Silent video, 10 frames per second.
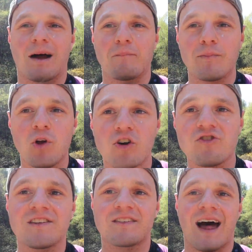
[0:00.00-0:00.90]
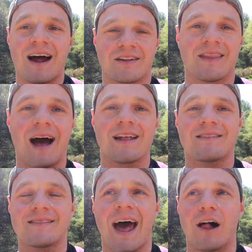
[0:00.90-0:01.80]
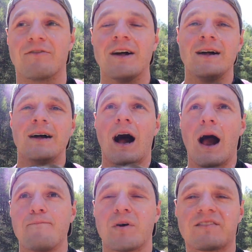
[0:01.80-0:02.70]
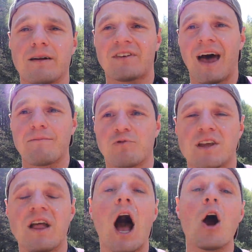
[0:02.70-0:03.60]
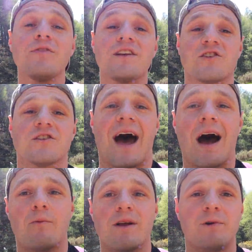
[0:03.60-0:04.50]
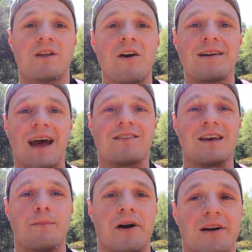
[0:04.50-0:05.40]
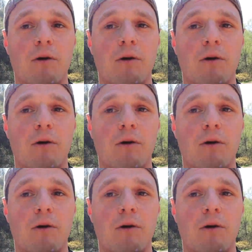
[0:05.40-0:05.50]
I'm not criticising that in itself, but sometimes we can only do that and we don't get deeper.